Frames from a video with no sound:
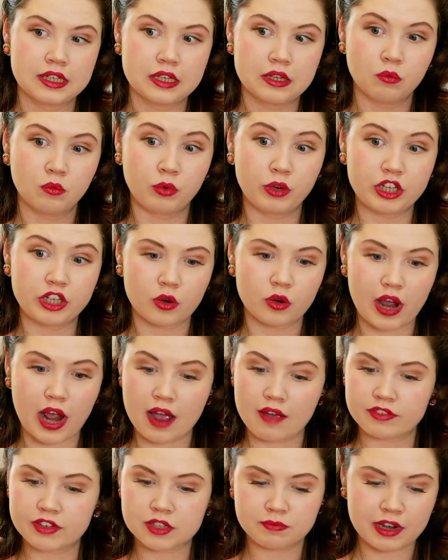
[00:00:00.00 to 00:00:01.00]
we don't
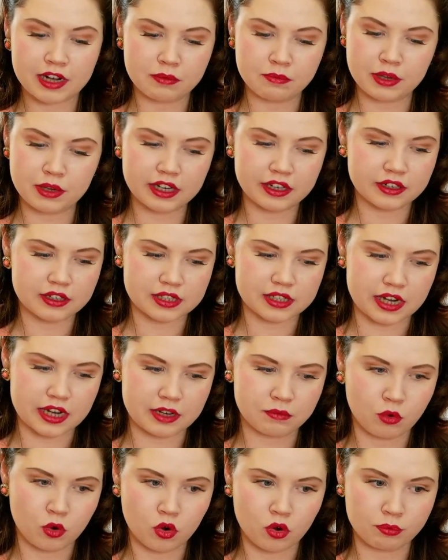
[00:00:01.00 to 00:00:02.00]
have as many milliners
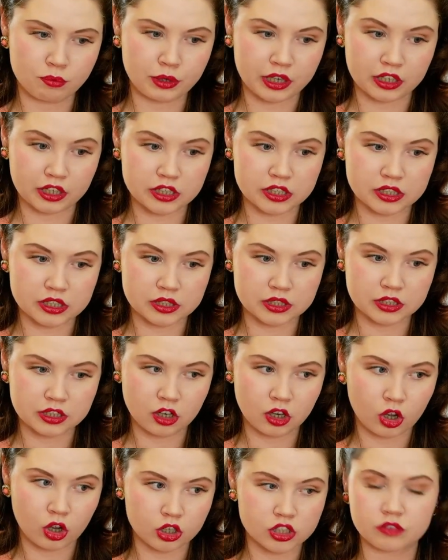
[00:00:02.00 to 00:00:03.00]
anymore because
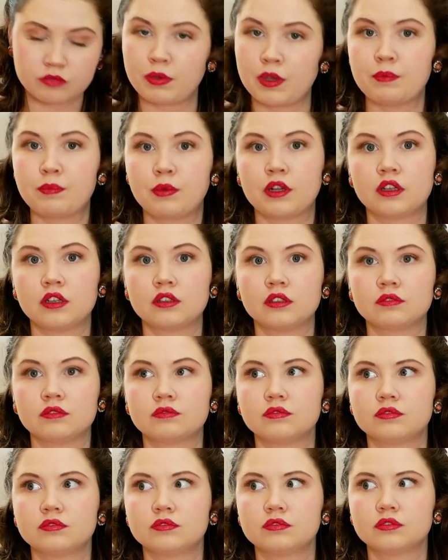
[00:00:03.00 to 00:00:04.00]
lots of people
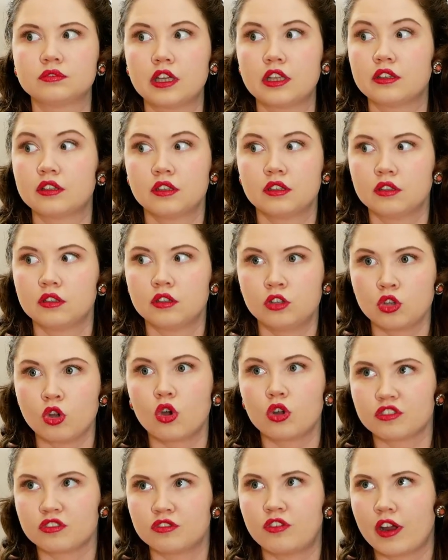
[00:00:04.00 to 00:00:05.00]

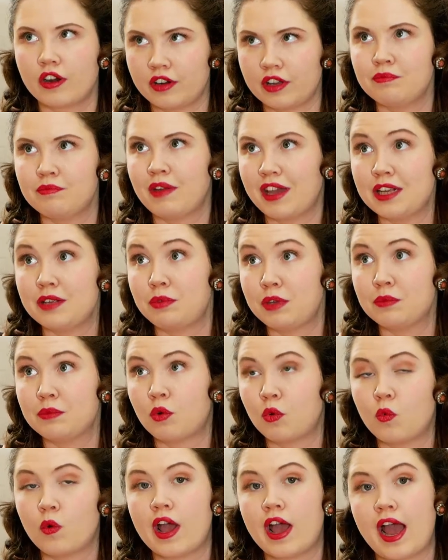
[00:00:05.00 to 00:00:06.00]
not very many people
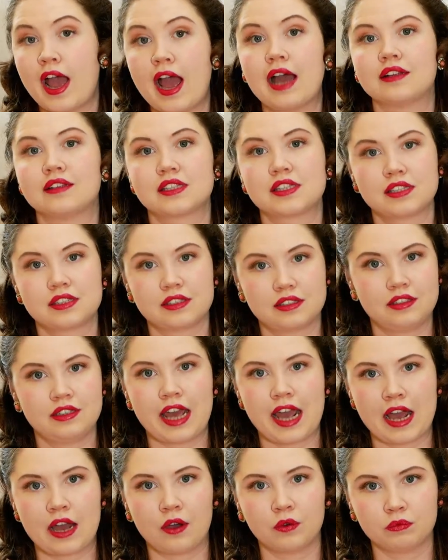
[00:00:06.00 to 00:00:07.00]
wear hats
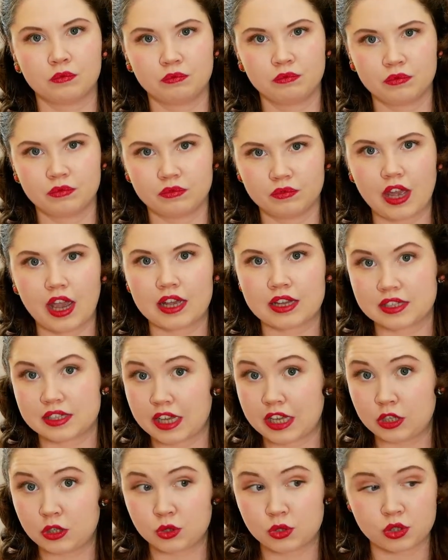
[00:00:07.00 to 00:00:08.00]
now as they
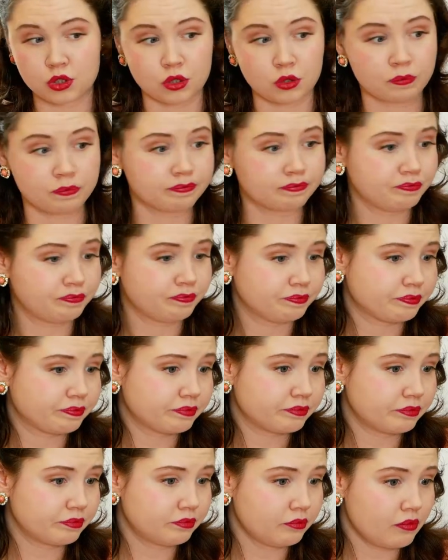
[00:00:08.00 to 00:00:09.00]
used to.
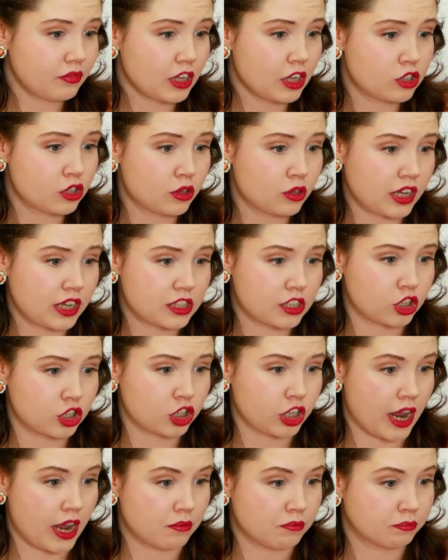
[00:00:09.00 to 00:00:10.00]
So that's a
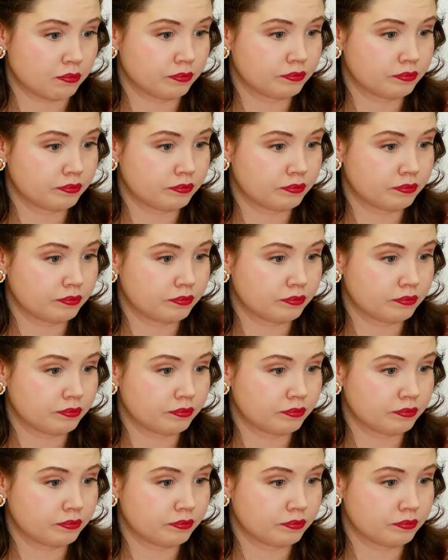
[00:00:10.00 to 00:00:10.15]
shame.